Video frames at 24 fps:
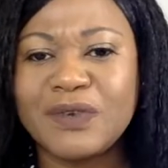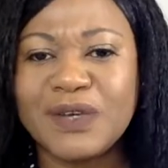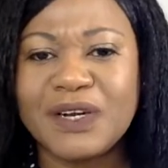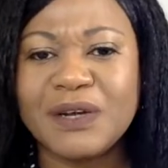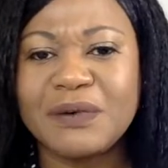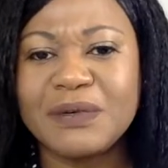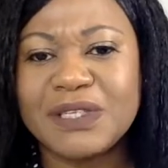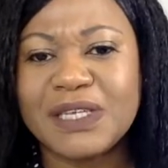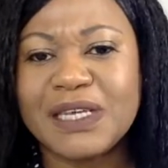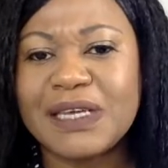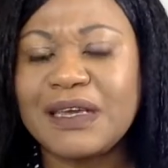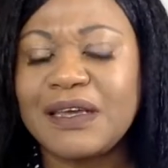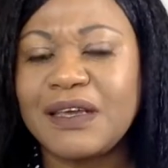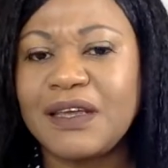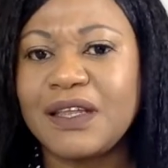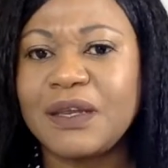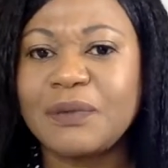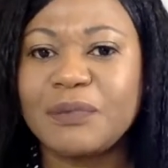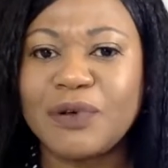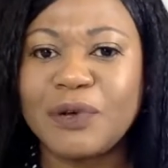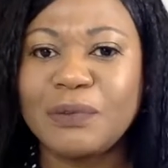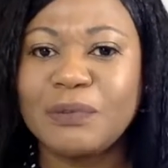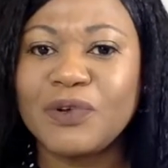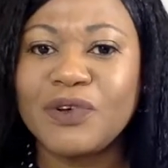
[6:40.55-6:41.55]
when I was a
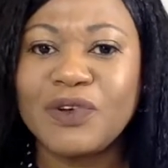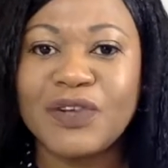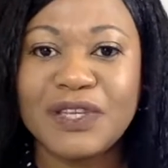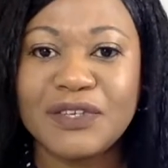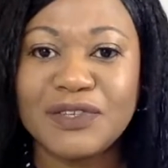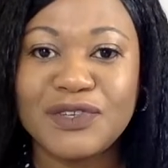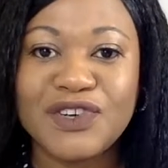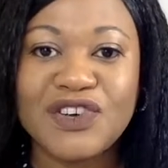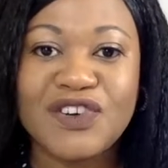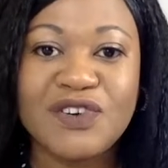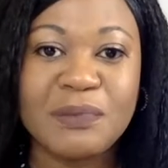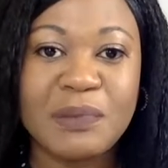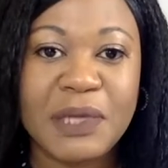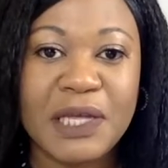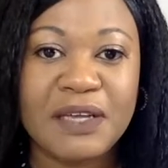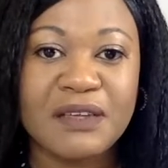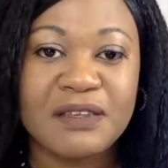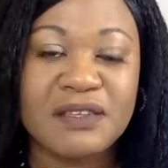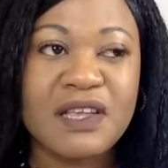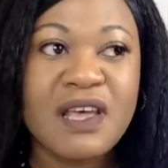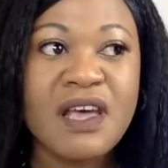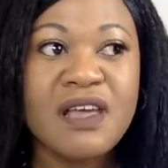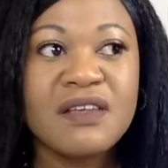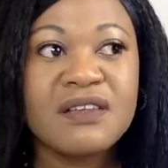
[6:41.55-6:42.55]
kid, but I'm not into comics.